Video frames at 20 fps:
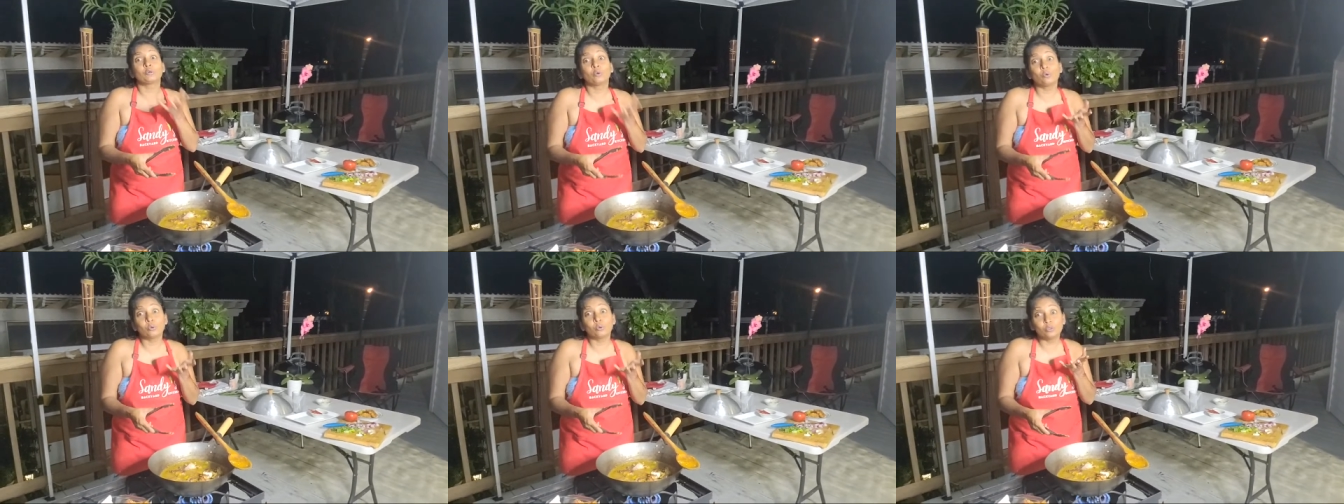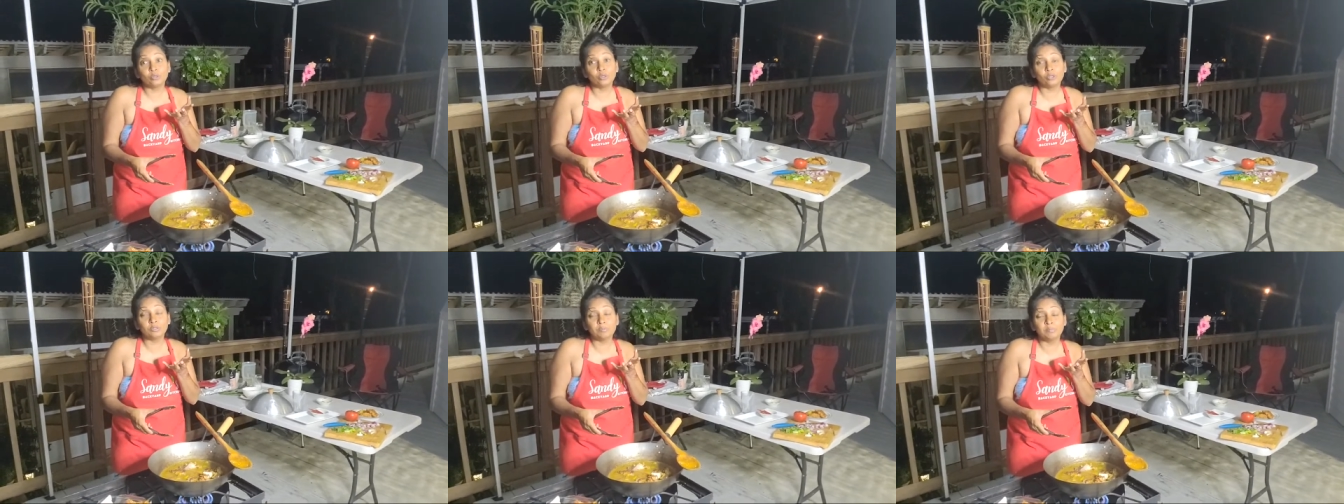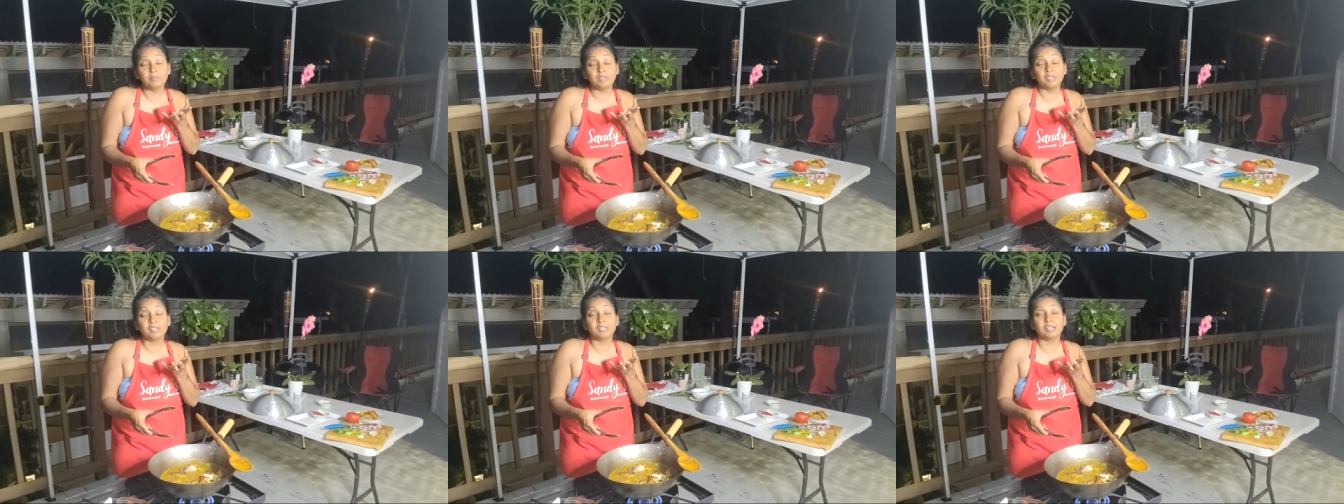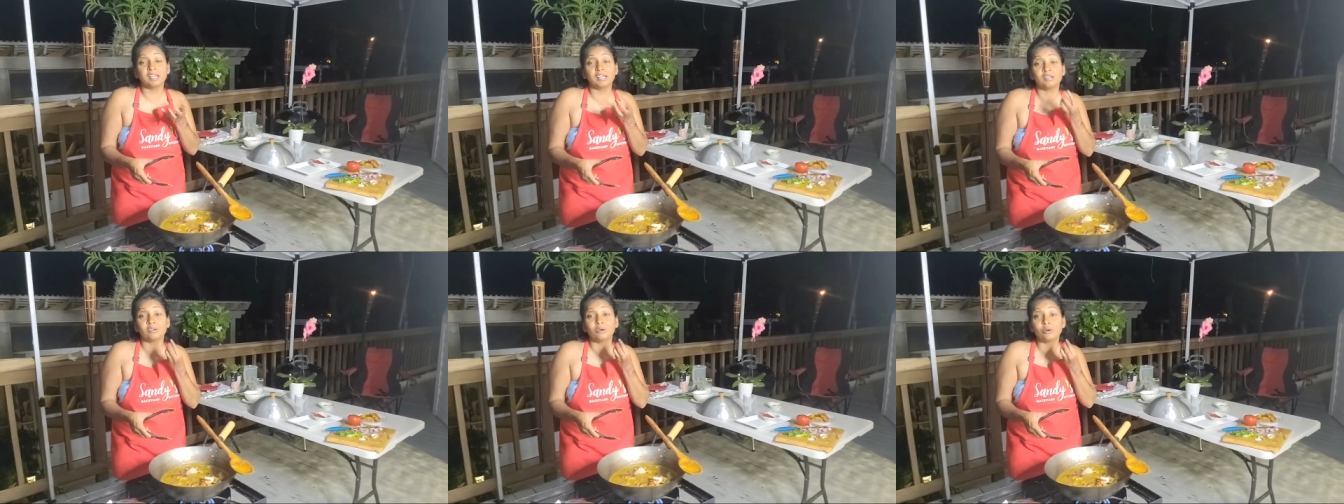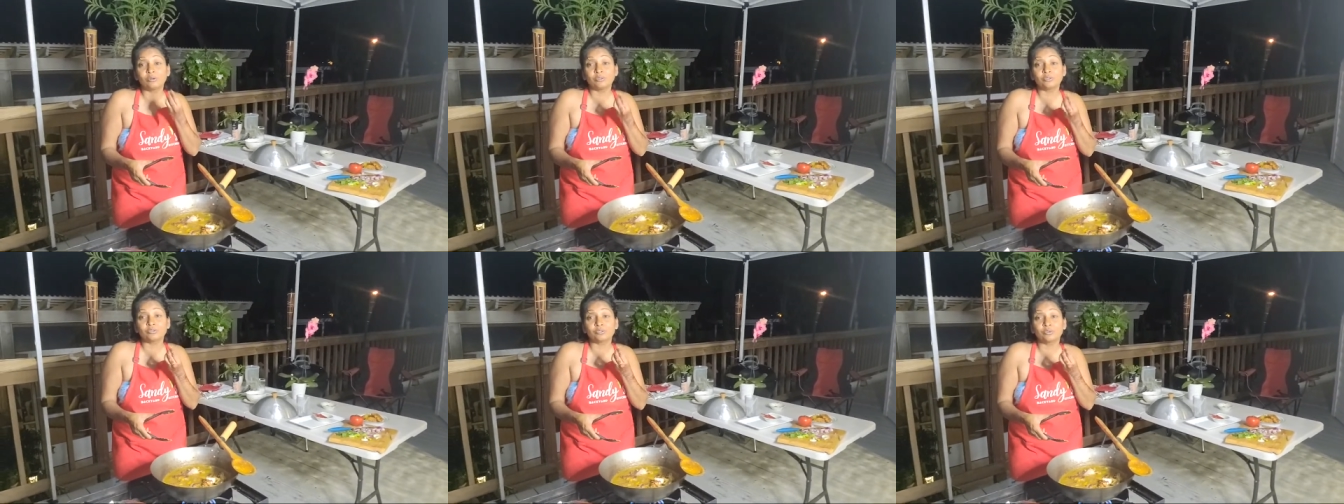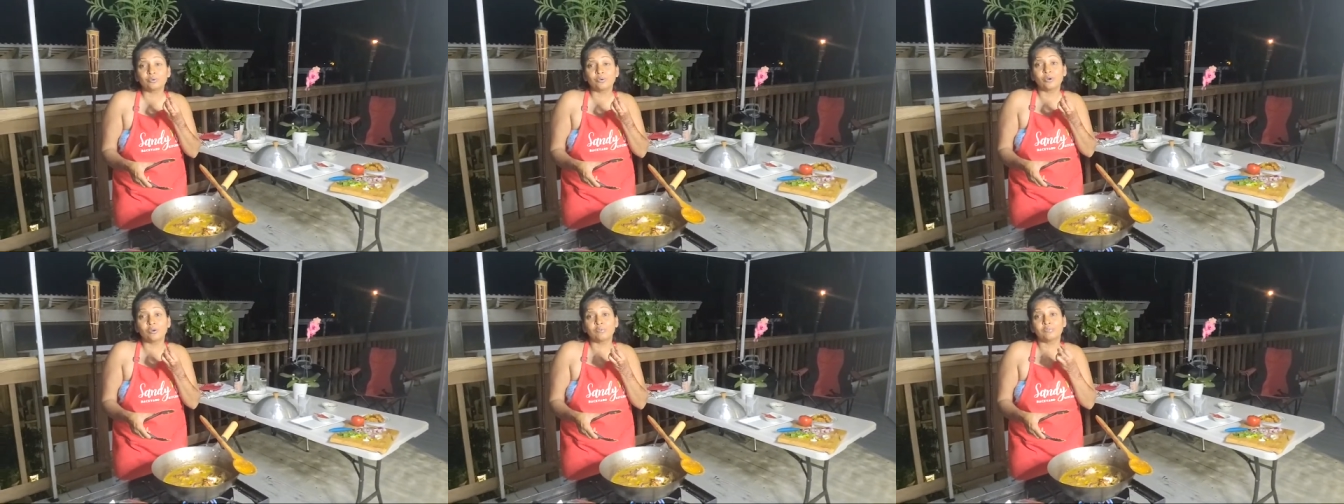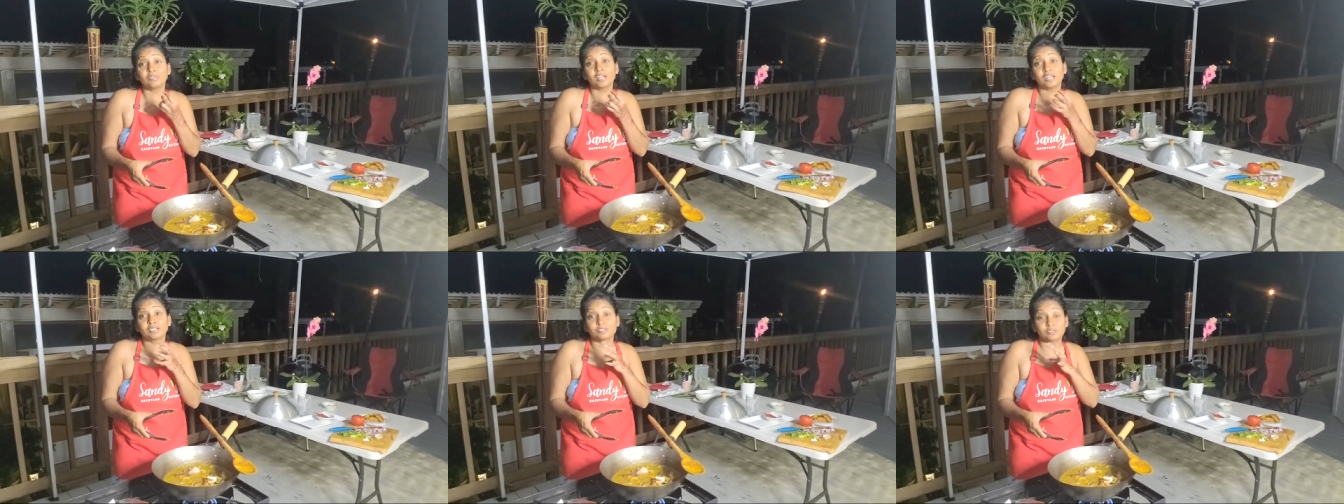coconut milk and also
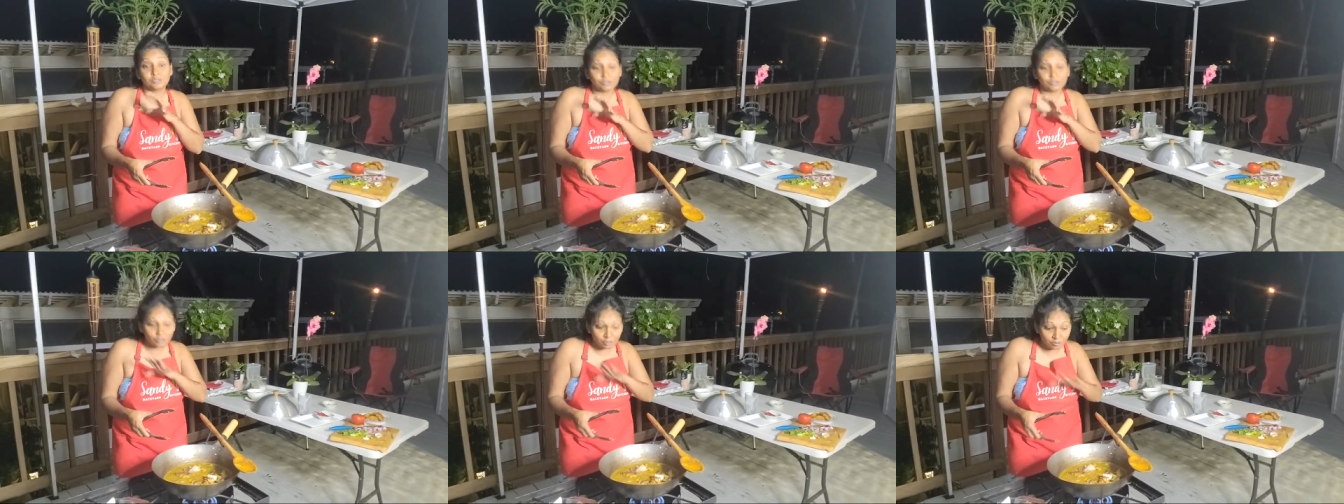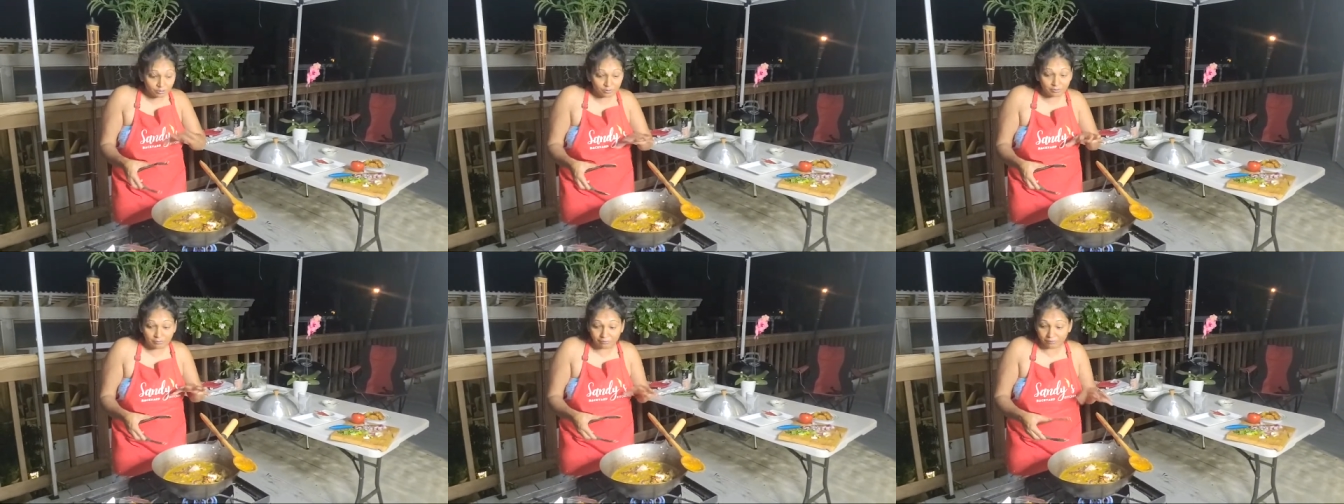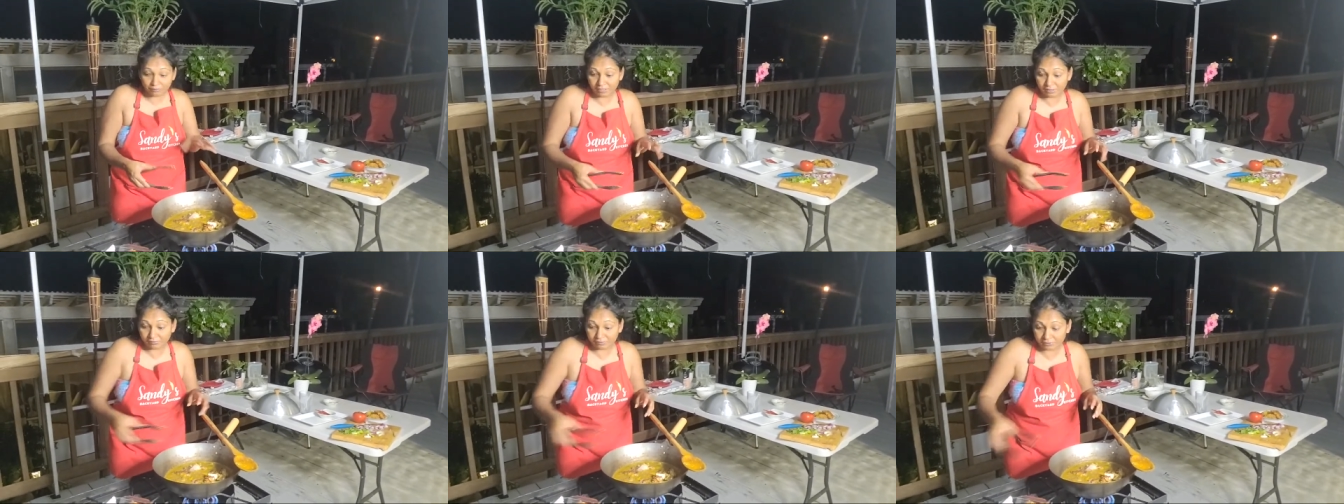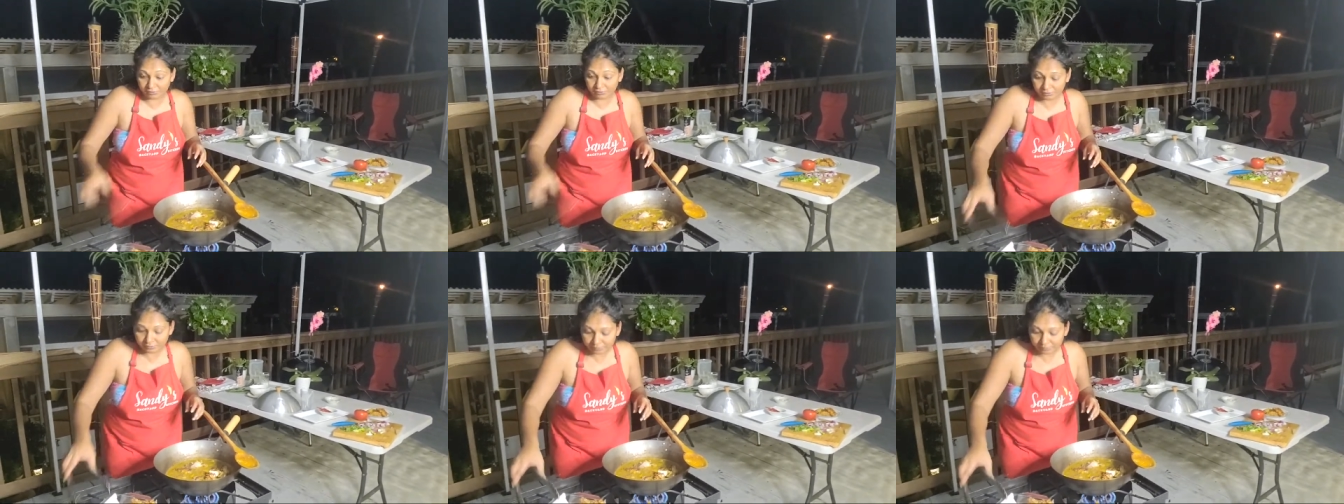of that curry flavor.